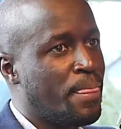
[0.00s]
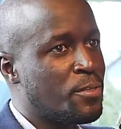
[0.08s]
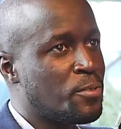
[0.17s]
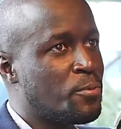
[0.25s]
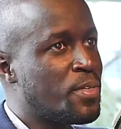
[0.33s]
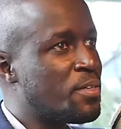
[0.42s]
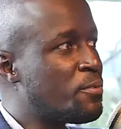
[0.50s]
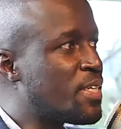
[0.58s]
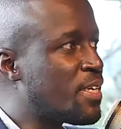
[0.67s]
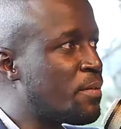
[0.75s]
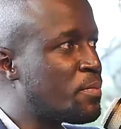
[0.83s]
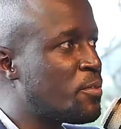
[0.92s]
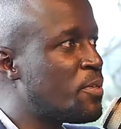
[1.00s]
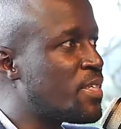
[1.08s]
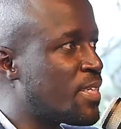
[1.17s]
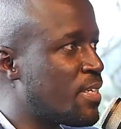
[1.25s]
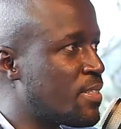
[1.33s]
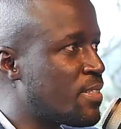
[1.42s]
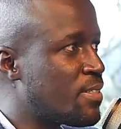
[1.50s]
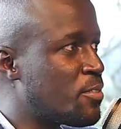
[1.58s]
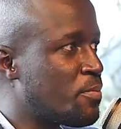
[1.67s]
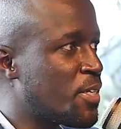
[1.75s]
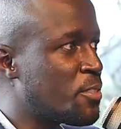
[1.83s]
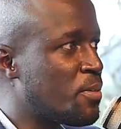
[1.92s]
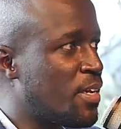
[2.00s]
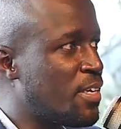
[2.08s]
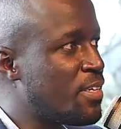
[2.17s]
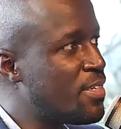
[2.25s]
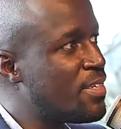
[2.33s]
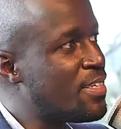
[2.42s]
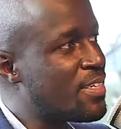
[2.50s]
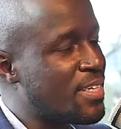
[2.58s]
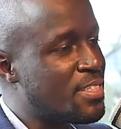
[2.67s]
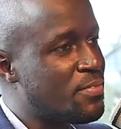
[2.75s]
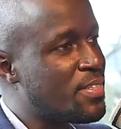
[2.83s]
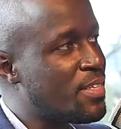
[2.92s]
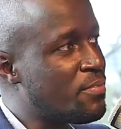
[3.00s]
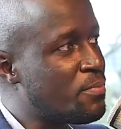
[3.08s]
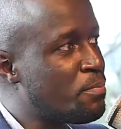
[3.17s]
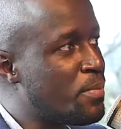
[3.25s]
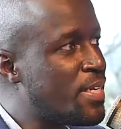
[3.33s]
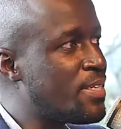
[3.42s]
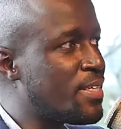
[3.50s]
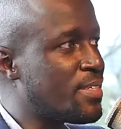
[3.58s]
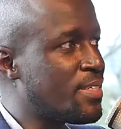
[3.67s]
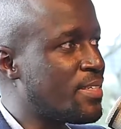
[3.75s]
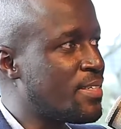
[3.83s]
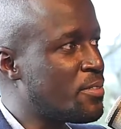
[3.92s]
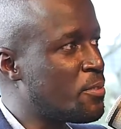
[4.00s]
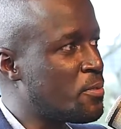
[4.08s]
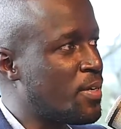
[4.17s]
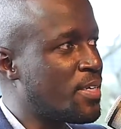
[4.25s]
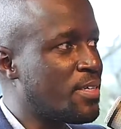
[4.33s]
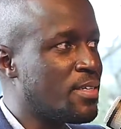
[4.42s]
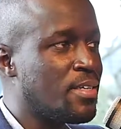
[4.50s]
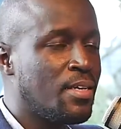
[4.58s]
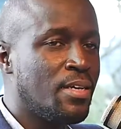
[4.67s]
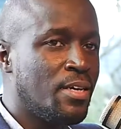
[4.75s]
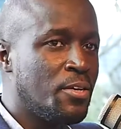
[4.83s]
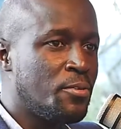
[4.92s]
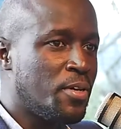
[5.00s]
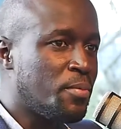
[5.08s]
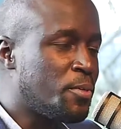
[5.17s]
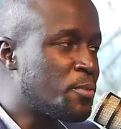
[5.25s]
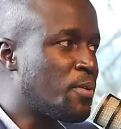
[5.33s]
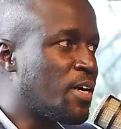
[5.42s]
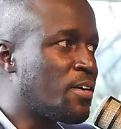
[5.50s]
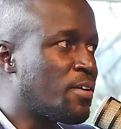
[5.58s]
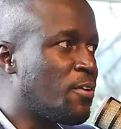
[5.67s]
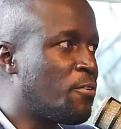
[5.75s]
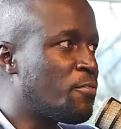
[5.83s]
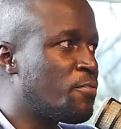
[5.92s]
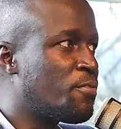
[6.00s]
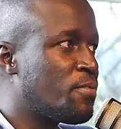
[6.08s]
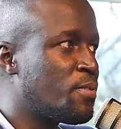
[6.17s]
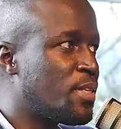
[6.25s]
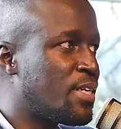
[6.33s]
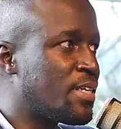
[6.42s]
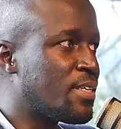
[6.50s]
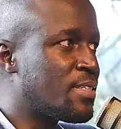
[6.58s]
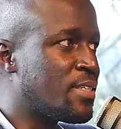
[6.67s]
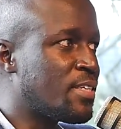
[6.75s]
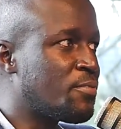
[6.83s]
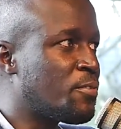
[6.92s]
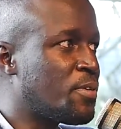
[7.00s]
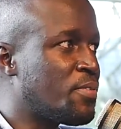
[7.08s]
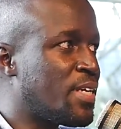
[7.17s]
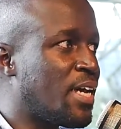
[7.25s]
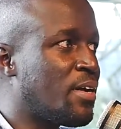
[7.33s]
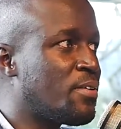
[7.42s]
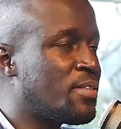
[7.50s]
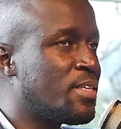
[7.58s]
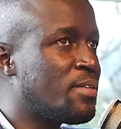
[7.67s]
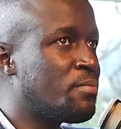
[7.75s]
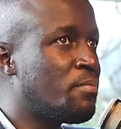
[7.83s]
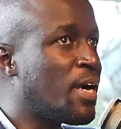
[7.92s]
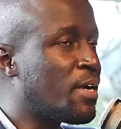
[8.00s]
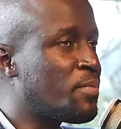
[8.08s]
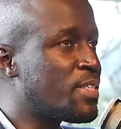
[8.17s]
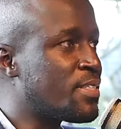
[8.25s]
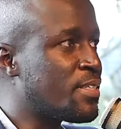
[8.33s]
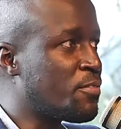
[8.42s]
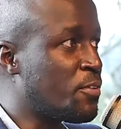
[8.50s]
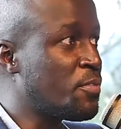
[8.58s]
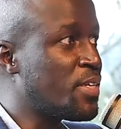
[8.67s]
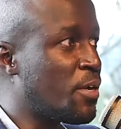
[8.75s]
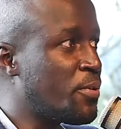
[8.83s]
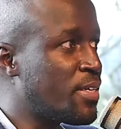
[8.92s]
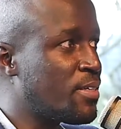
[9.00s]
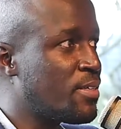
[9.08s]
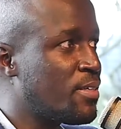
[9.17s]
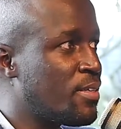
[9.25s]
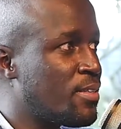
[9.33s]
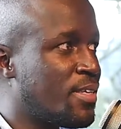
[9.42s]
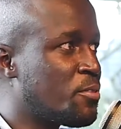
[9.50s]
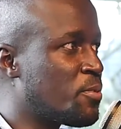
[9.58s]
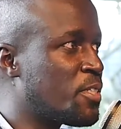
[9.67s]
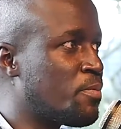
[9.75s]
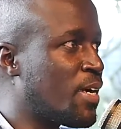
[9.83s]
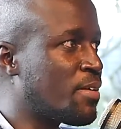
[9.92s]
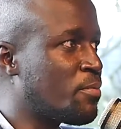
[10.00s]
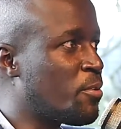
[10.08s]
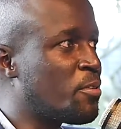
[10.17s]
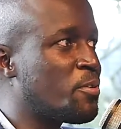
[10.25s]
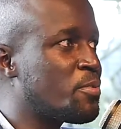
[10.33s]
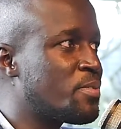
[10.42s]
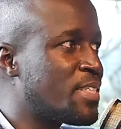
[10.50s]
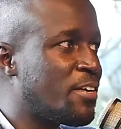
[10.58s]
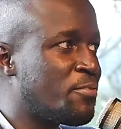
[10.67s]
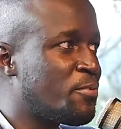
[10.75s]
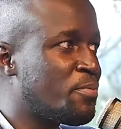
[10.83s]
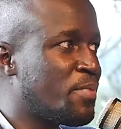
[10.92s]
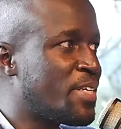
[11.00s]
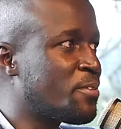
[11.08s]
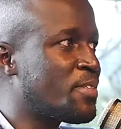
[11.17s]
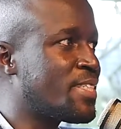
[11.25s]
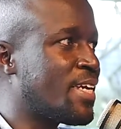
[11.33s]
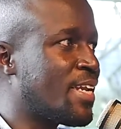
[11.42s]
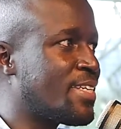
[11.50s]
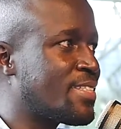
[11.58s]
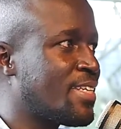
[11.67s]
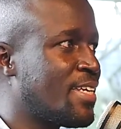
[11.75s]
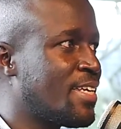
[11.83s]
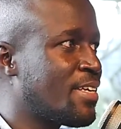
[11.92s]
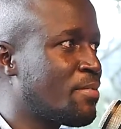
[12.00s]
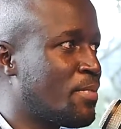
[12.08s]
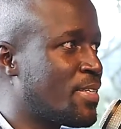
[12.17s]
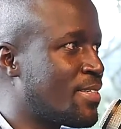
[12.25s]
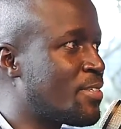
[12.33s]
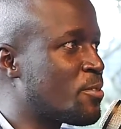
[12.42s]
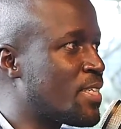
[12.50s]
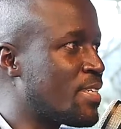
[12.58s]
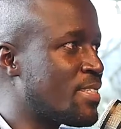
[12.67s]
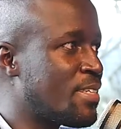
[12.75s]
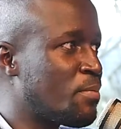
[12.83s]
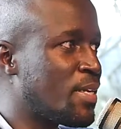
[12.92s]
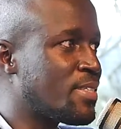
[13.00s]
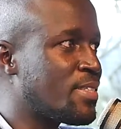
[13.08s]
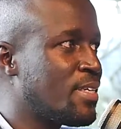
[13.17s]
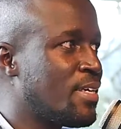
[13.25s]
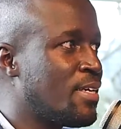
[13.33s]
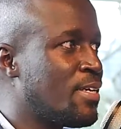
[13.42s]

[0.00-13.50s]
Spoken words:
So we kept doing tests to make sure, in case even the main data center is not working, you're able to work off the data center for even the backup data center for even a week, then switch back. Although staff might not realize, but it was that seamless.